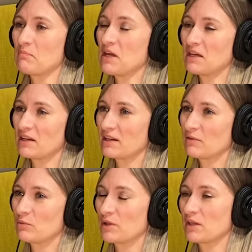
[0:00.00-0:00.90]
making
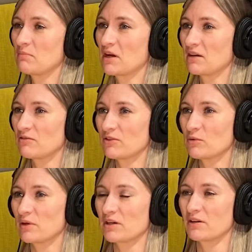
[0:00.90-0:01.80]
it really
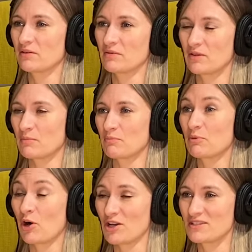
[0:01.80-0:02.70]
mindful where the
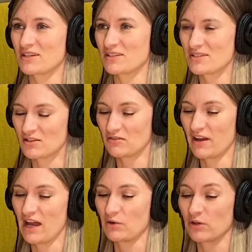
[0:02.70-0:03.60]
process of
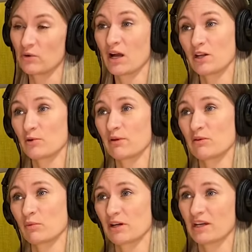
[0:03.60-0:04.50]
how you got your
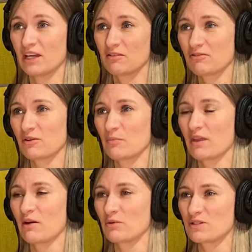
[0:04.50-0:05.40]
meat, where it came from,
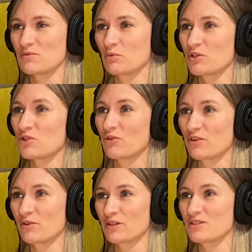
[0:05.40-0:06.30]
that was what
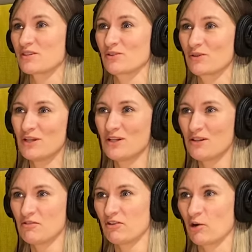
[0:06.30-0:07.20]
drove you into
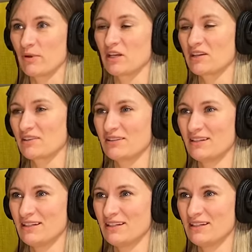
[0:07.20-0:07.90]
farming and.